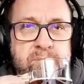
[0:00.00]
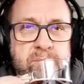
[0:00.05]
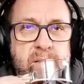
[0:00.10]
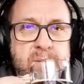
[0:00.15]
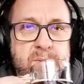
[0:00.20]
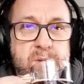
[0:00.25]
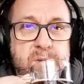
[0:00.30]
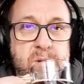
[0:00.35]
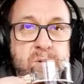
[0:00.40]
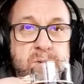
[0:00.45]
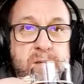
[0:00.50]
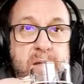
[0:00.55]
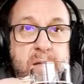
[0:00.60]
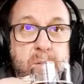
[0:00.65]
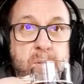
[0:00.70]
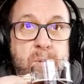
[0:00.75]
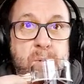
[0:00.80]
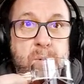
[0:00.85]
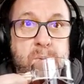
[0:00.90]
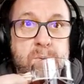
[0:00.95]
So I was like,
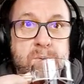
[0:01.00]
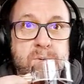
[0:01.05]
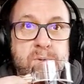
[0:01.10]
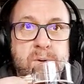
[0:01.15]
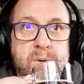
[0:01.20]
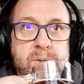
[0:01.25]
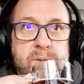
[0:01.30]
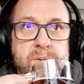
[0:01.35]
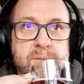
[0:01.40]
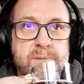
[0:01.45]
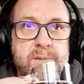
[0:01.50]
ooh. So